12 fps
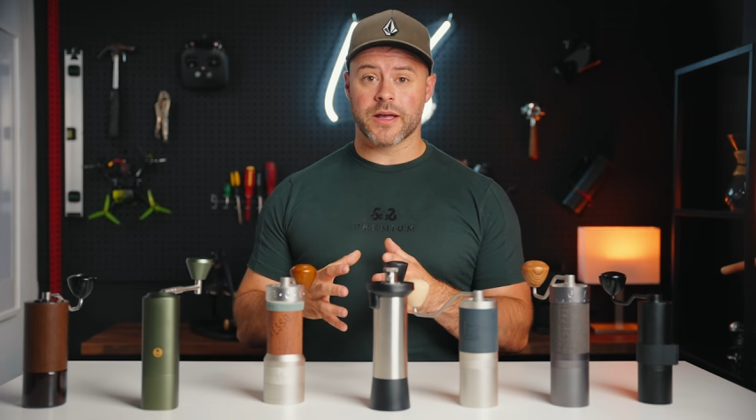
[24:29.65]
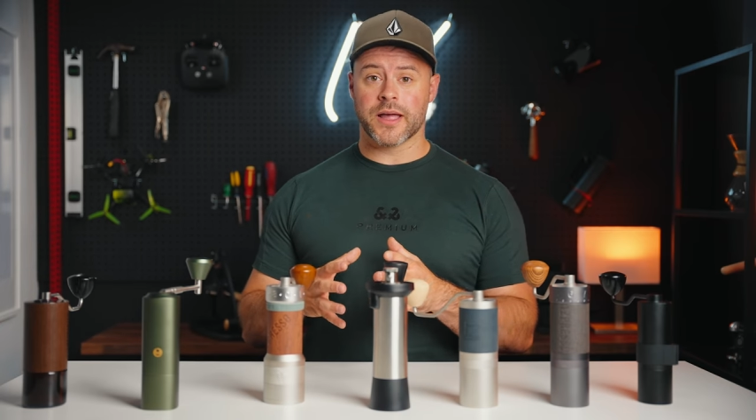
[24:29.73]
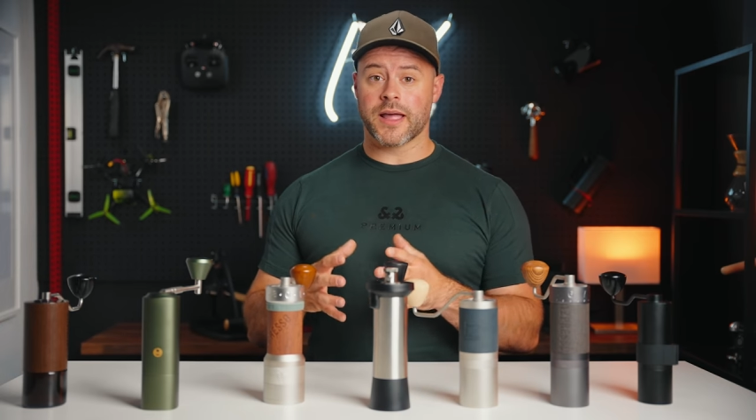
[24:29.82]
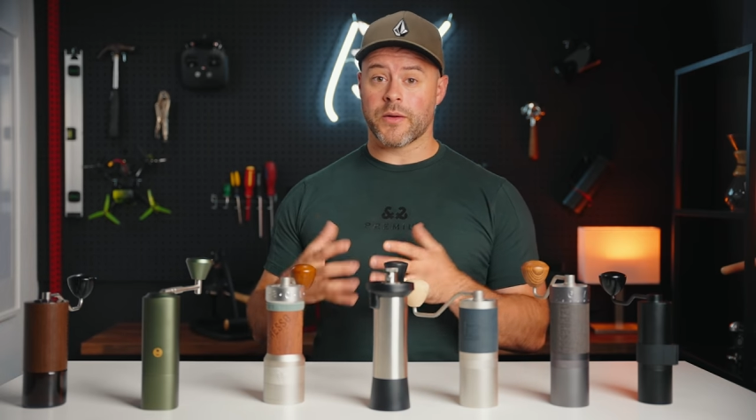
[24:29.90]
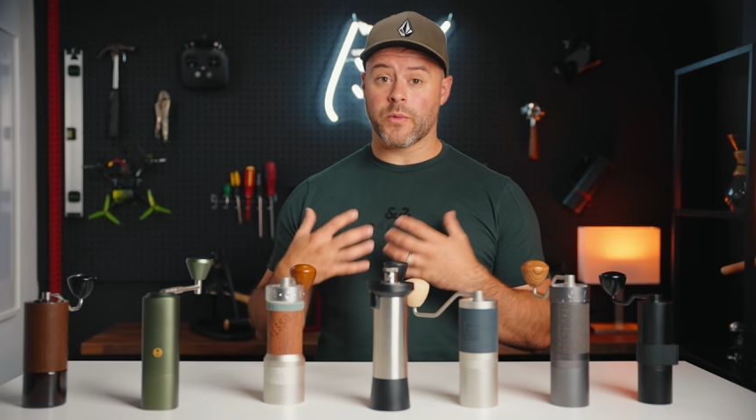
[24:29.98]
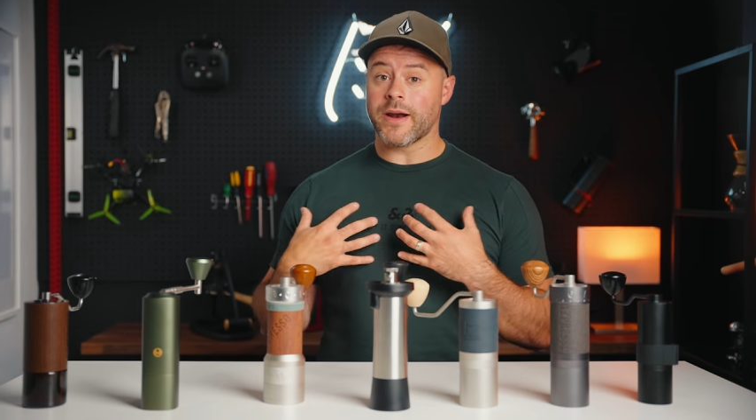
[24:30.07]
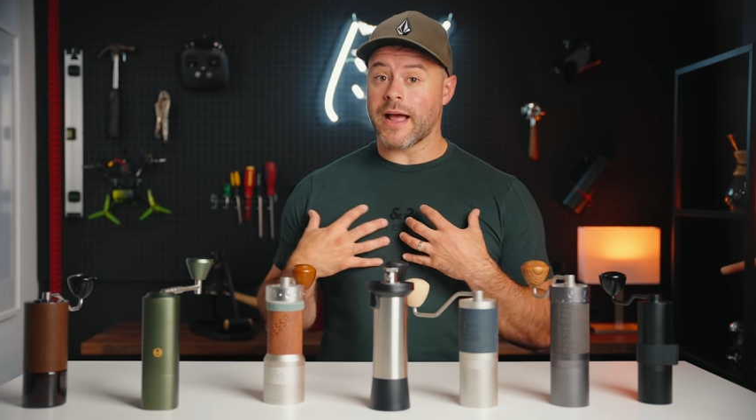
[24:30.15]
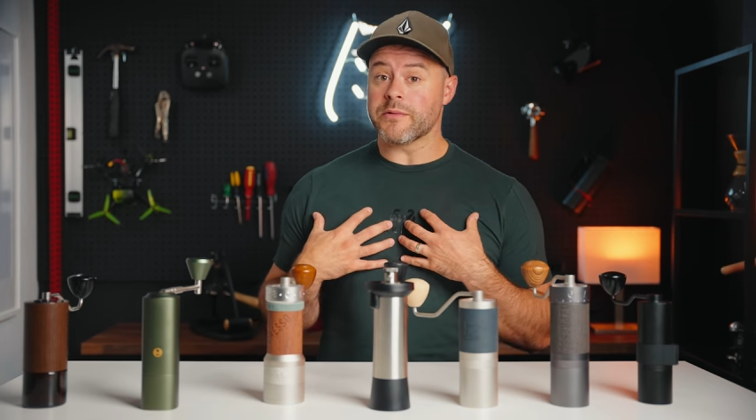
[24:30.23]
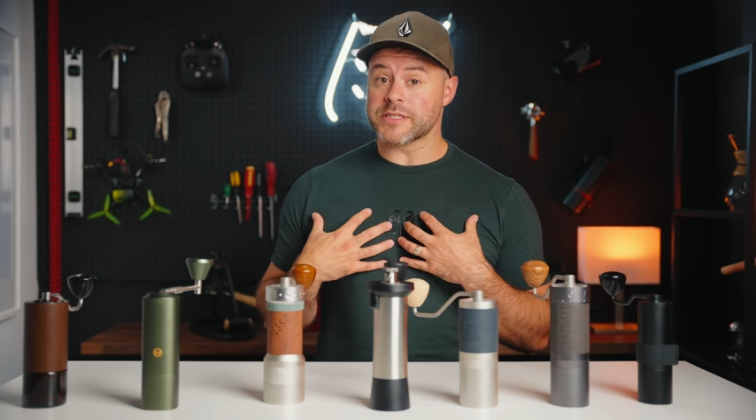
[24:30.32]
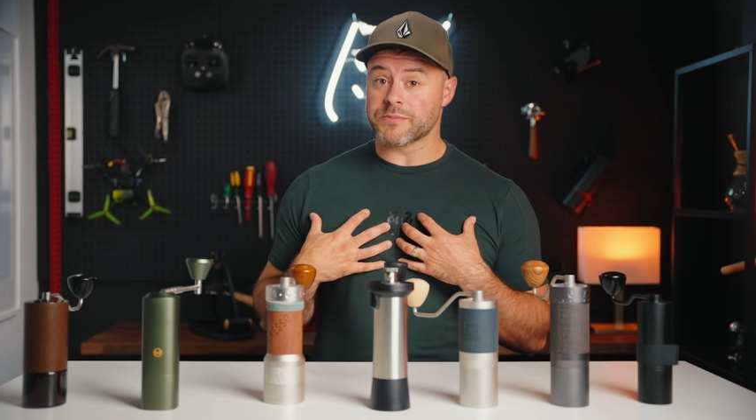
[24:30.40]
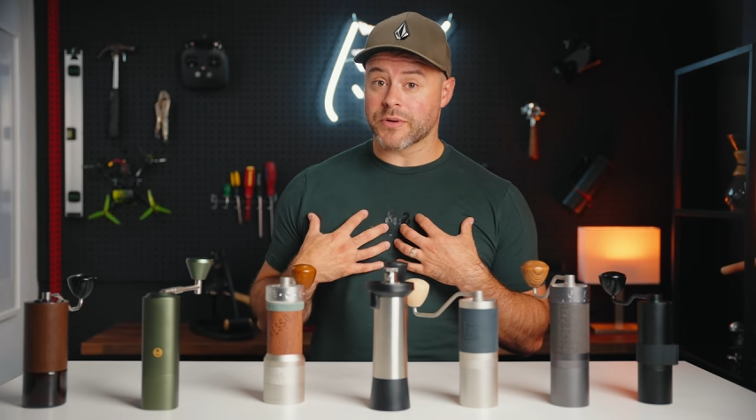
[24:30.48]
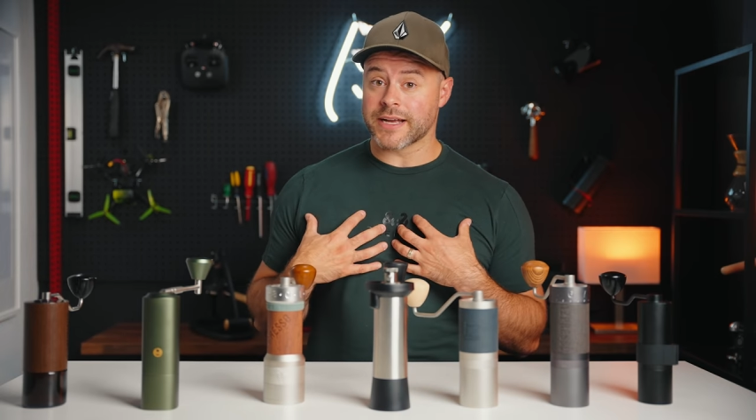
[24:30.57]
and one I
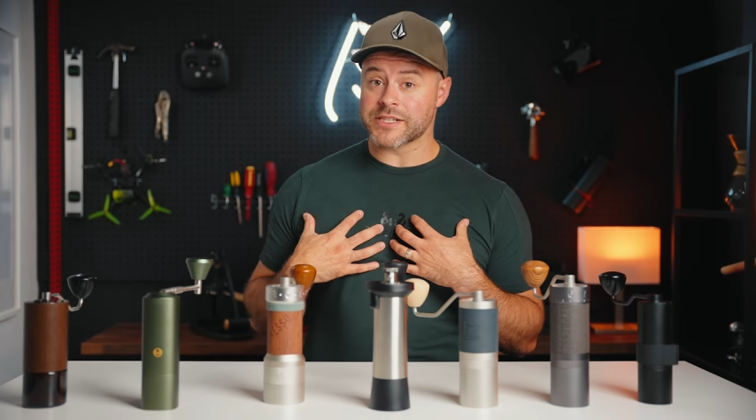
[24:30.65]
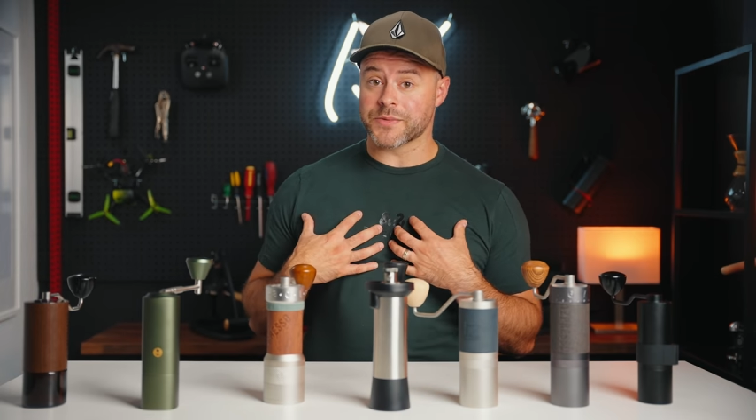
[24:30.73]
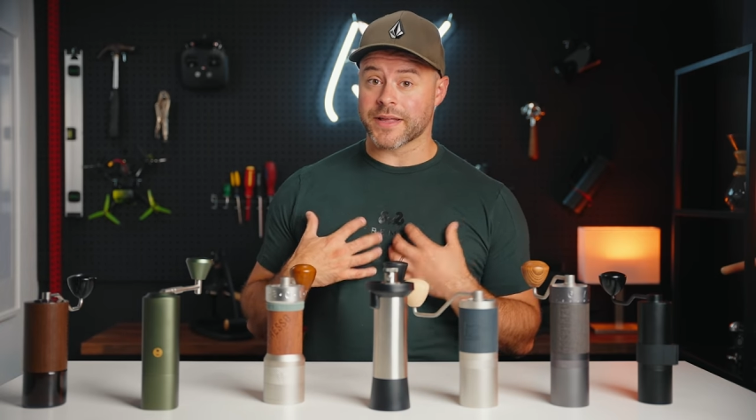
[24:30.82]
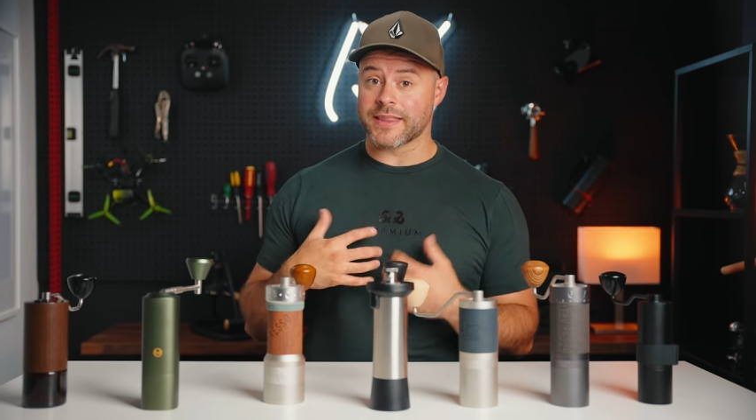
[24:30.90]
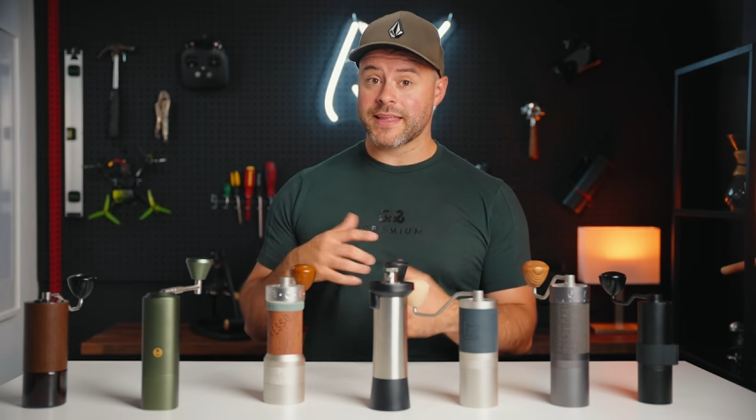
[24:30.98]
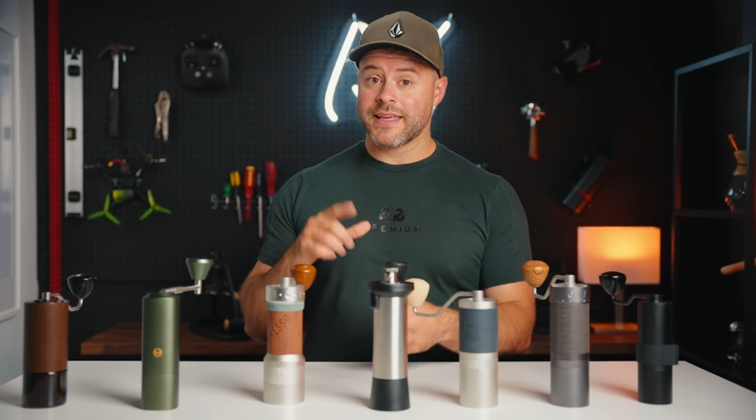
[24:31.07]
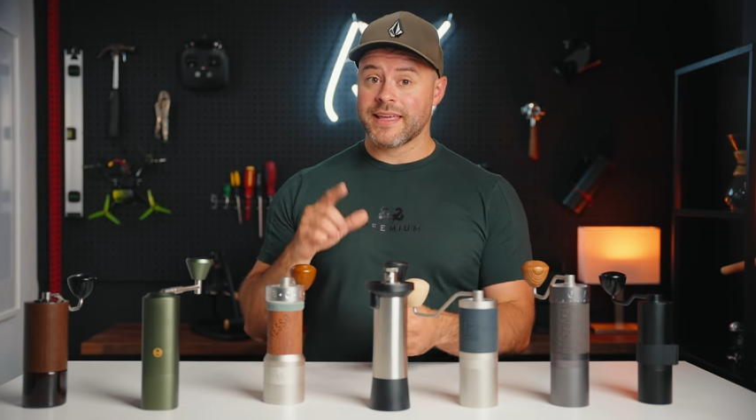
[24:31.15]
was impressed with.